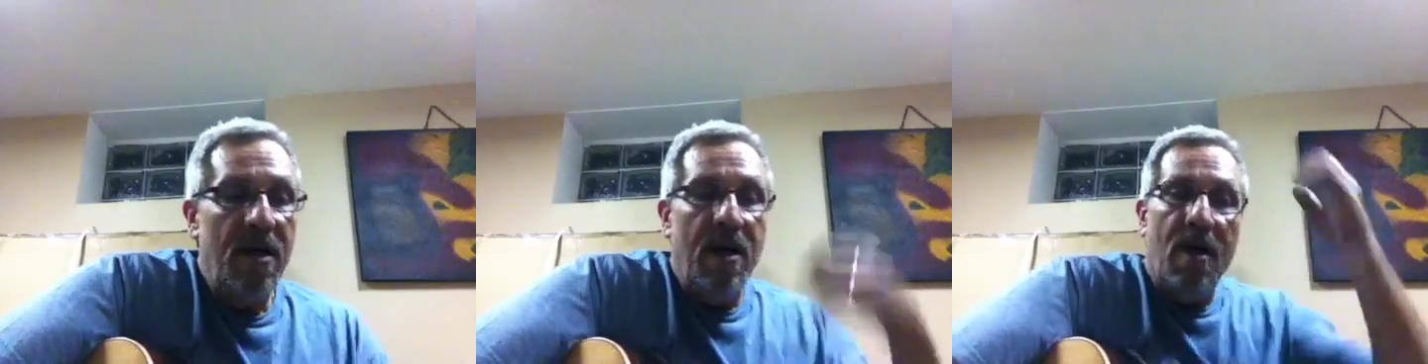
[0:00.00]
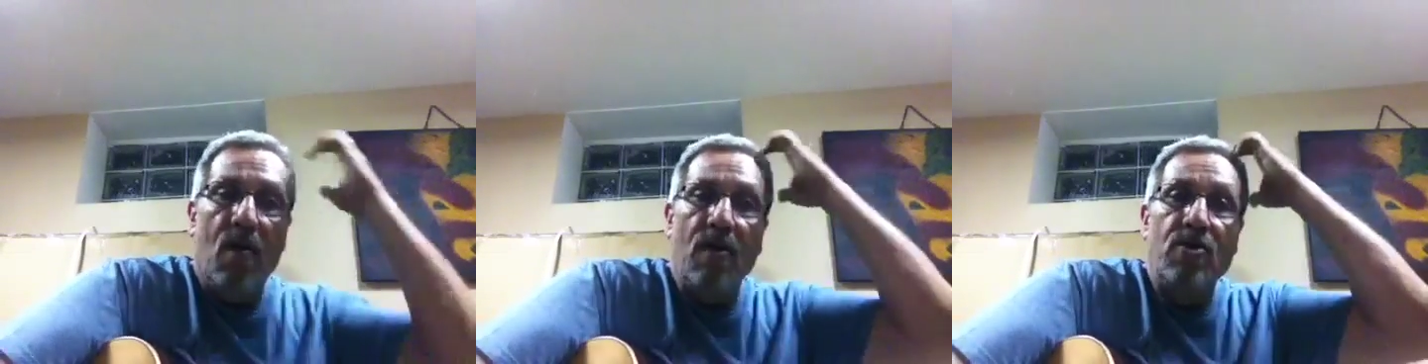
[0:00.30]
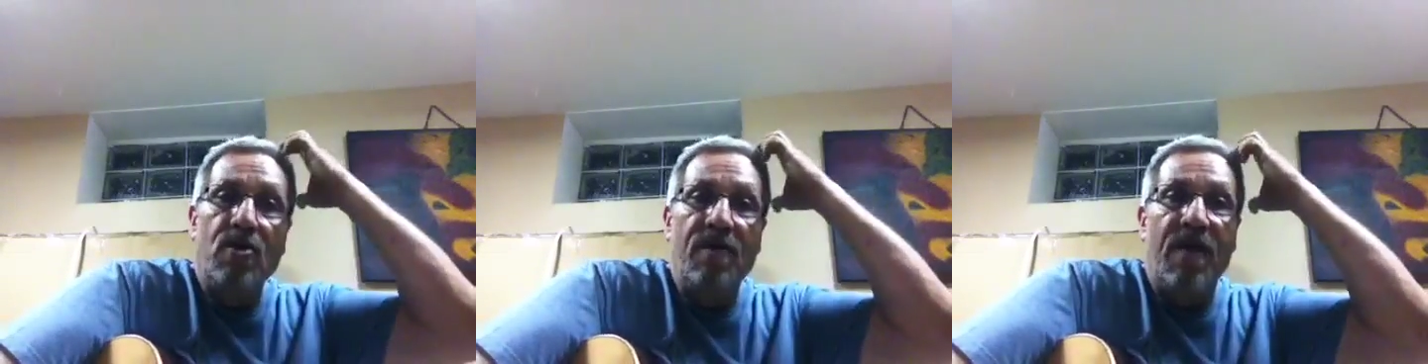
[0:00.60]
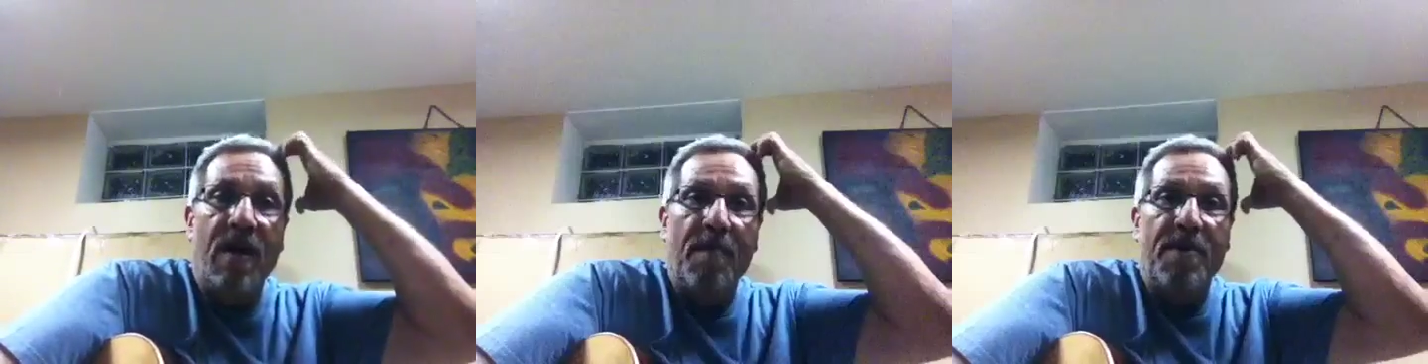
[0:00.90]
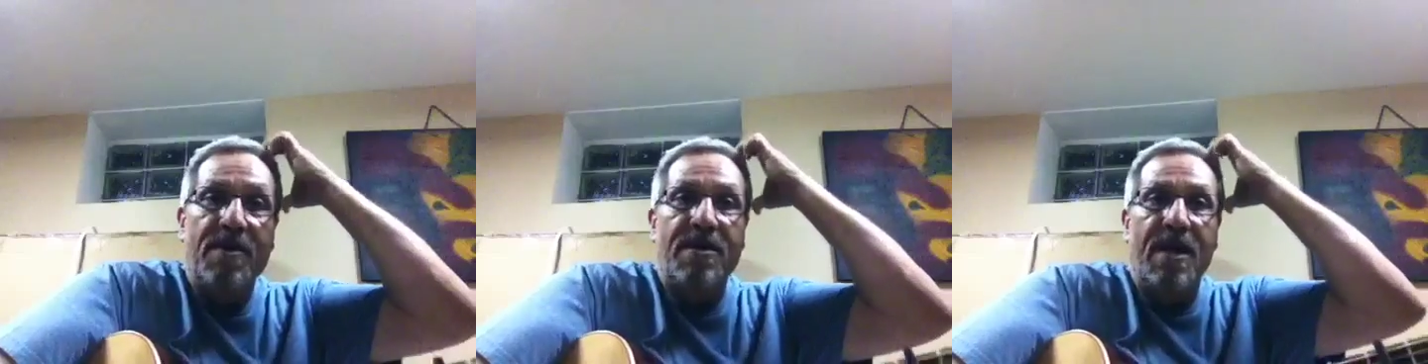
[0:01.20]
Once you
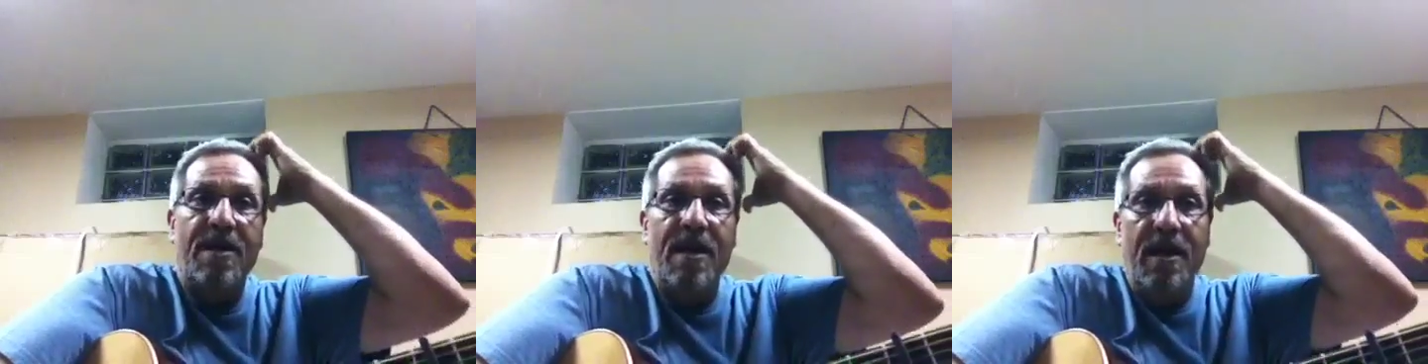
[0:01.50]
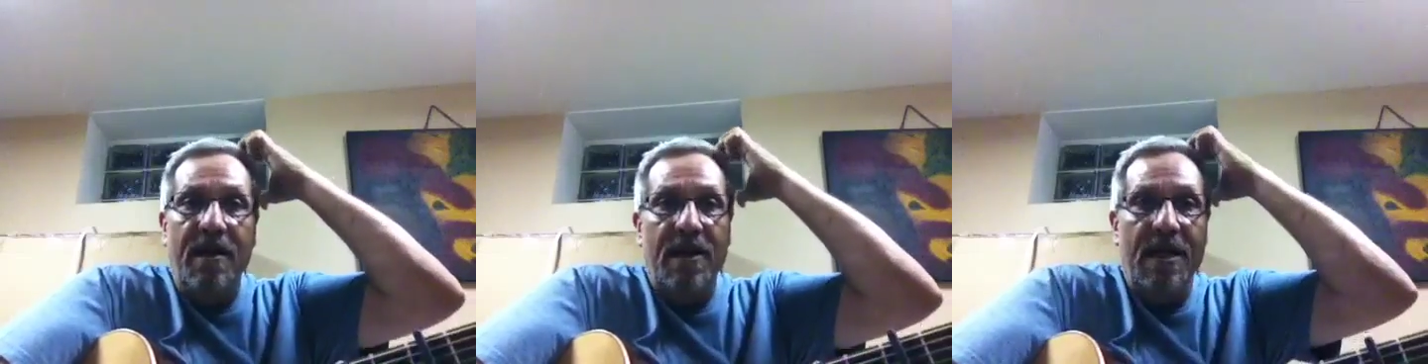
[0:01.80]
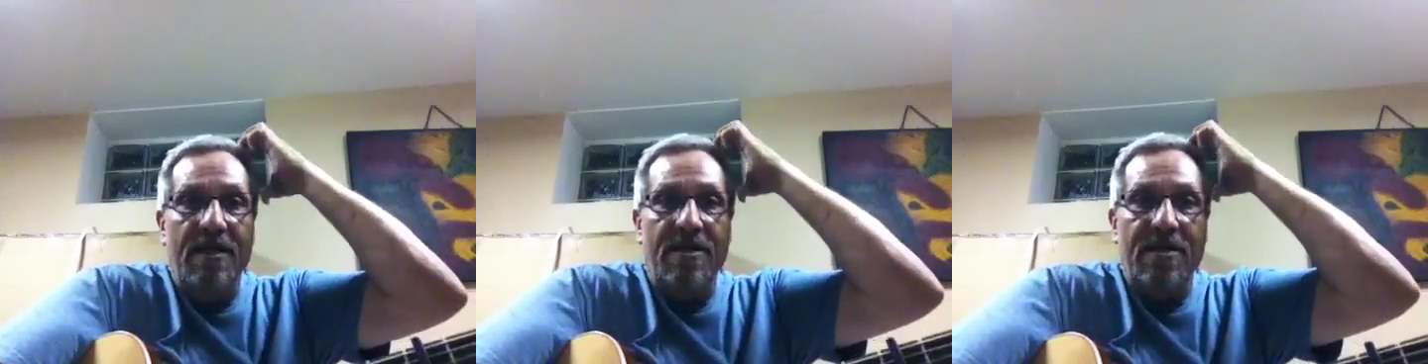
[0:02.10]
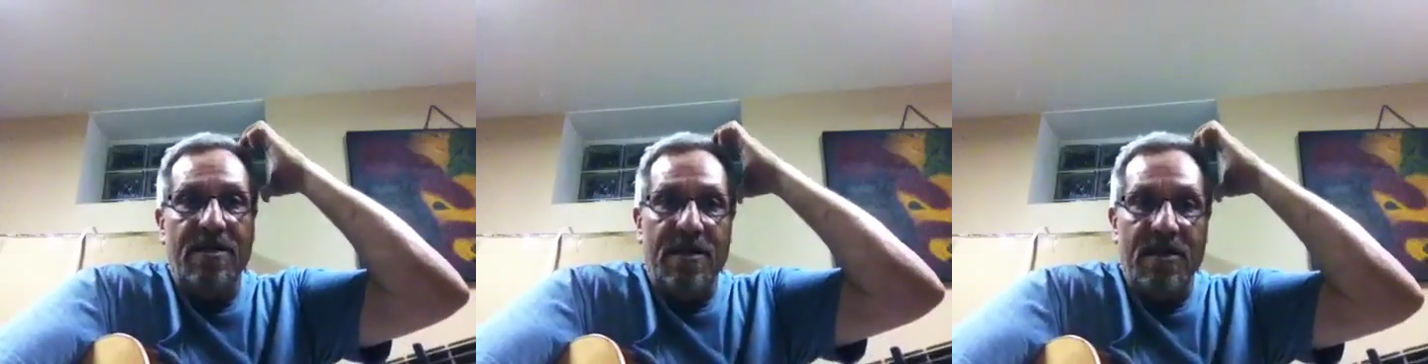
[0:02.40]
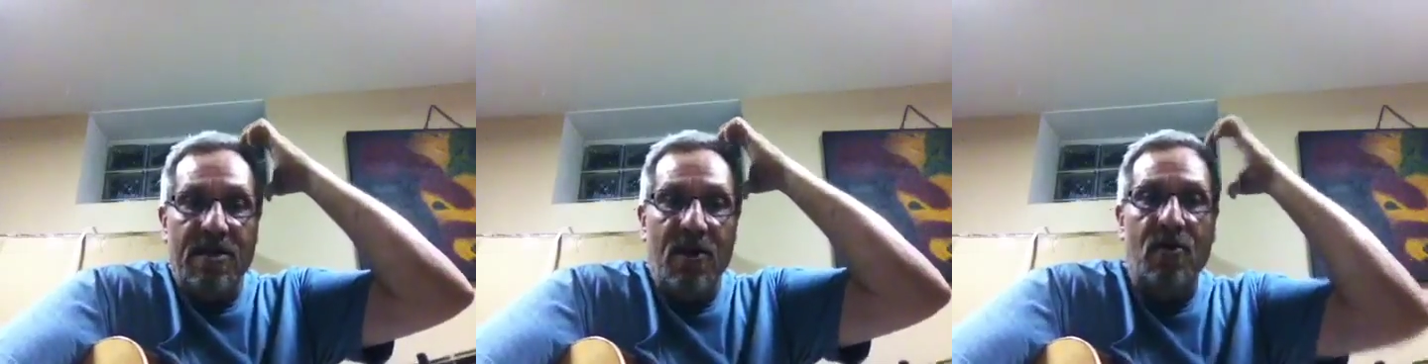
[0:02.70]
develop this technique and this
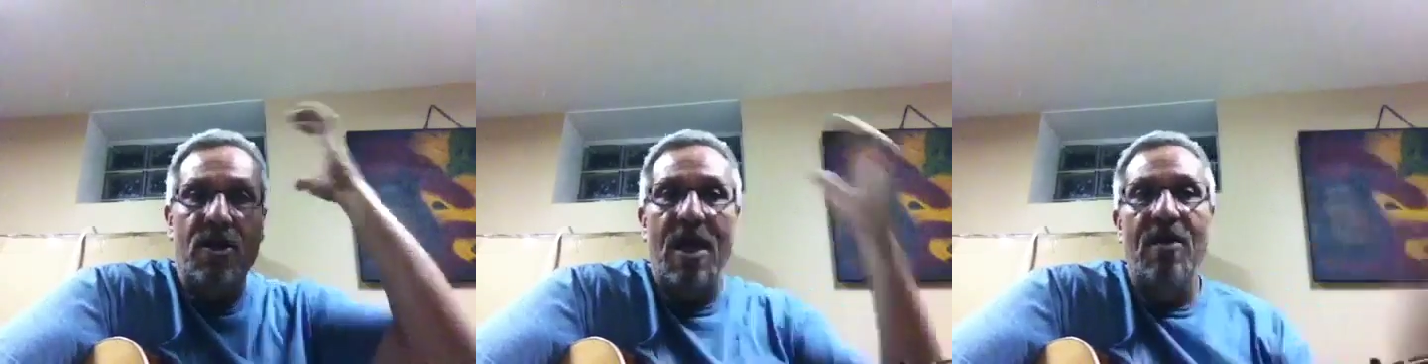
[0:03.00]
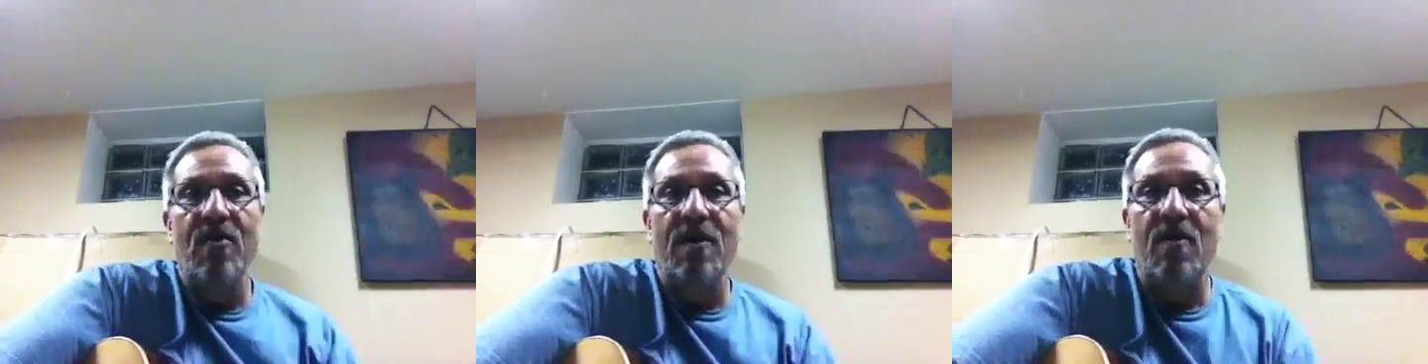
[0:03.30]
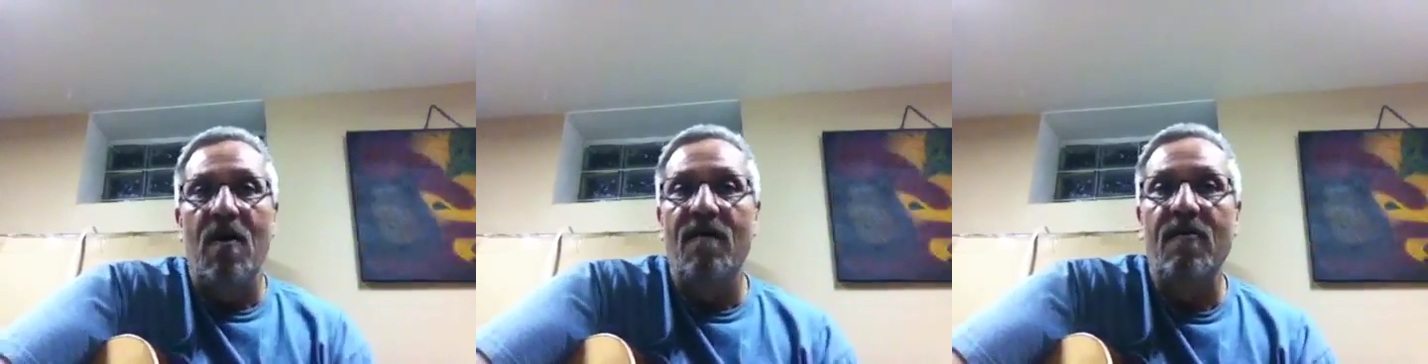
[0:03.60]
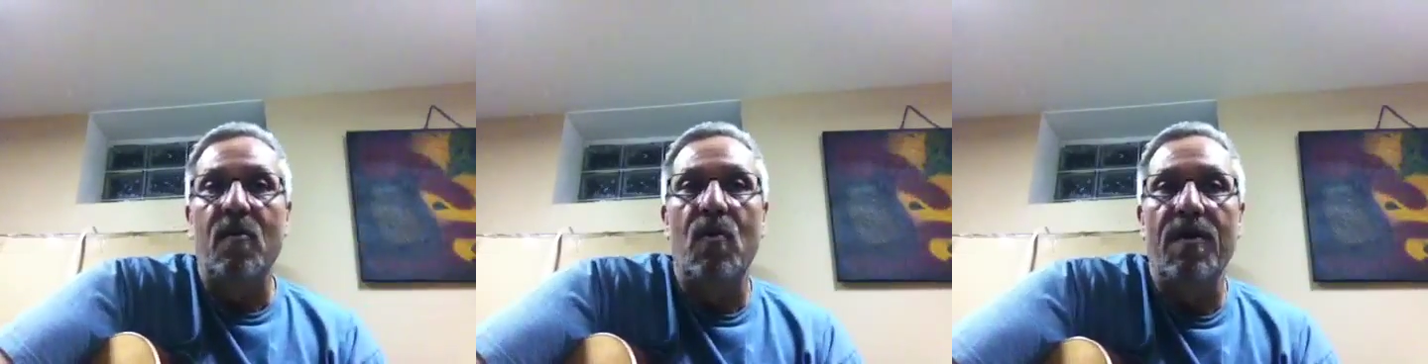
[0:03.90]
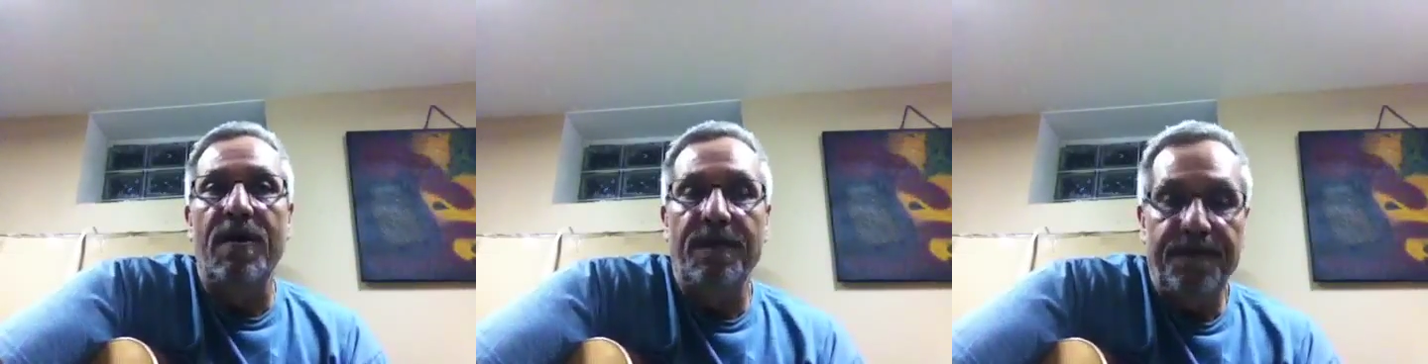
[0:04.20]
skill set and you get comfortable
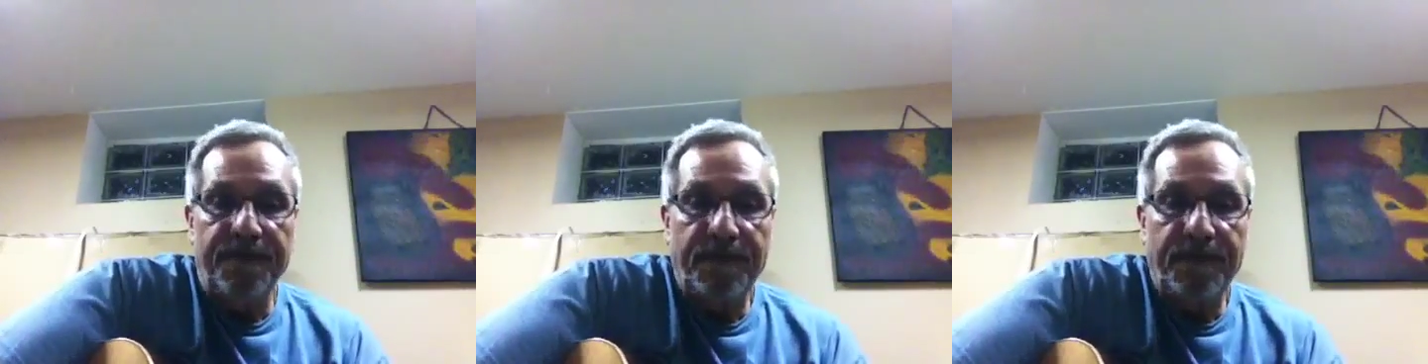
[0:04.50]
with it,